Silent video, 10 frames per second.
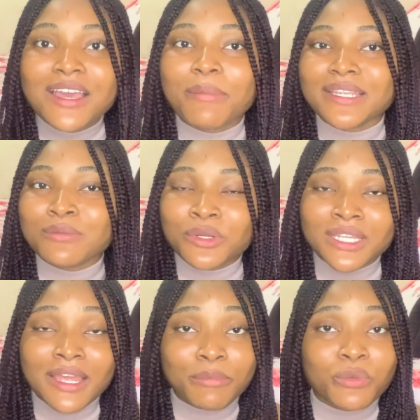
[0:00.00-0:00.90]
By in the
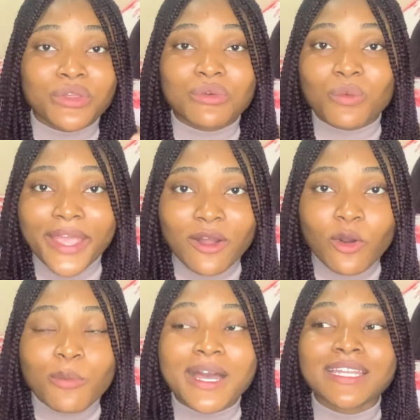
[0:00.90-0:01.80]
morning, I mean when you wake
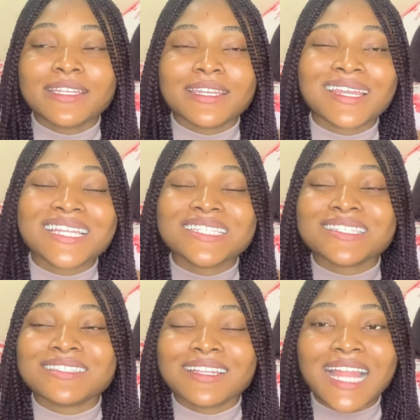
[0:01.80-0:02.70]
up, and in the night,
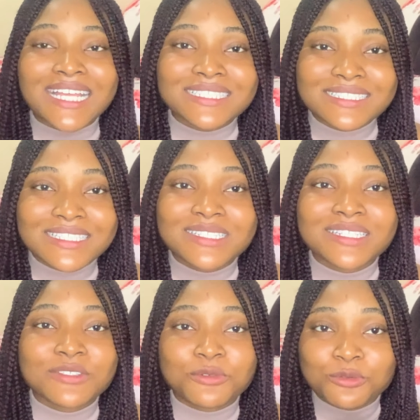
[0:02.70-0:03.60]
the last
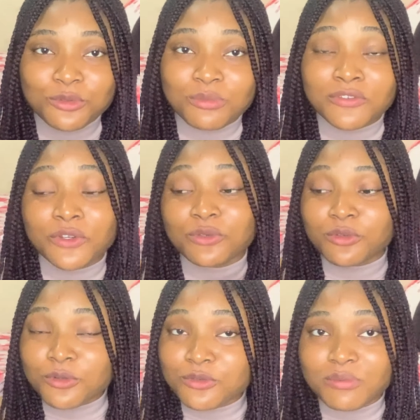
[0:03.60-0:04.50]
thing you do before you
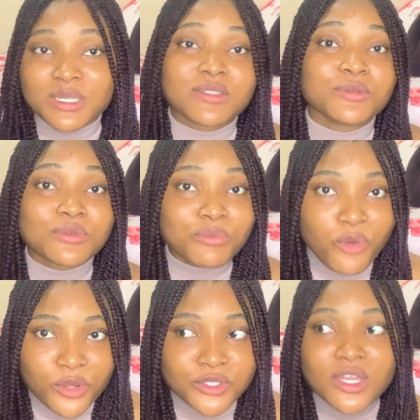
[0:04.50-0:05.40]
go to bed is to
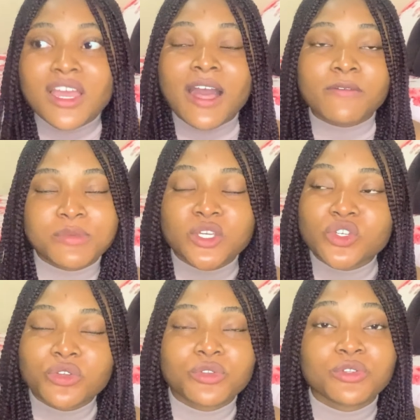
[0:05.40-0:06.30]
brush. You make
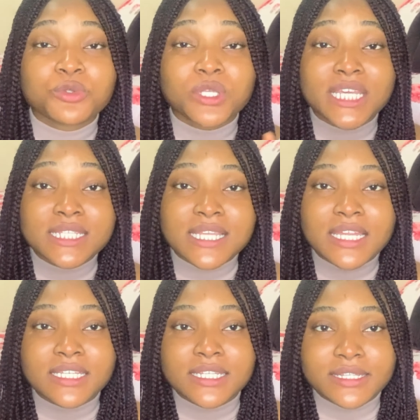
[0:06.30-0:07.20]
sure you don't eat
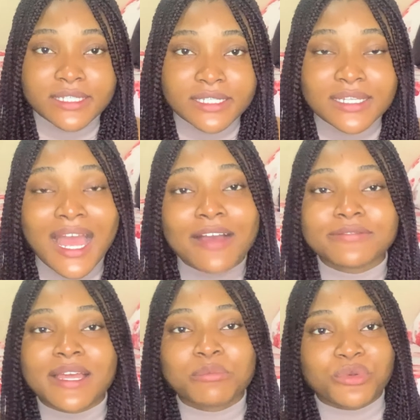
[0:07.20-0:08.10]
anything
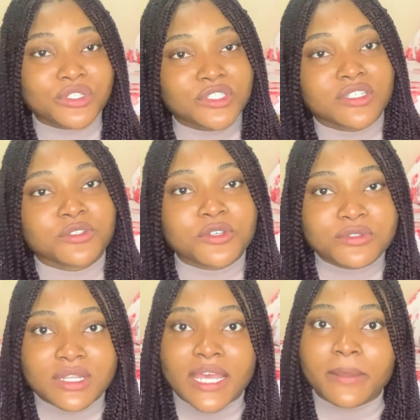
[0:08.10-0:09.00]
after brushing,
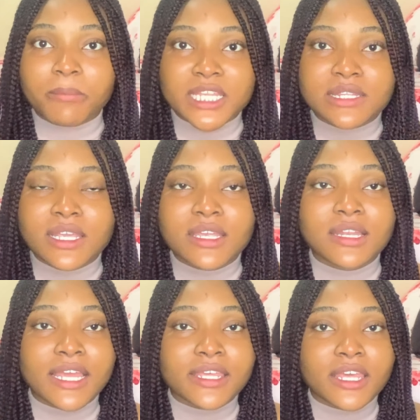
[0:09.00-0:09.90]
just to like
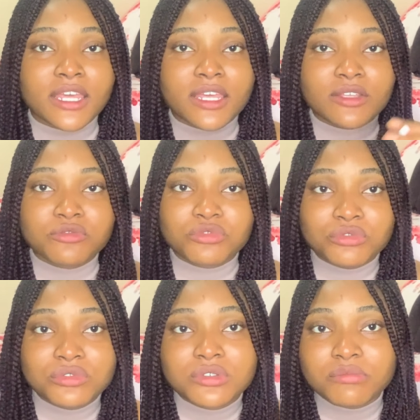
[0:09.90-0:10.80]
maintain like a
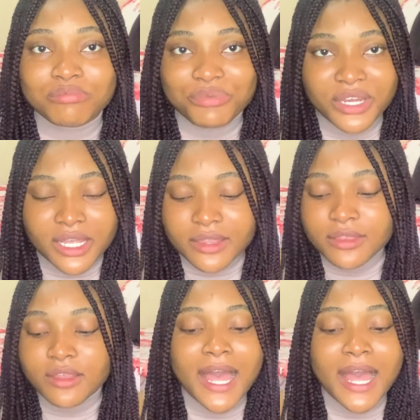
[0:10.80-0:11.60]
good breath.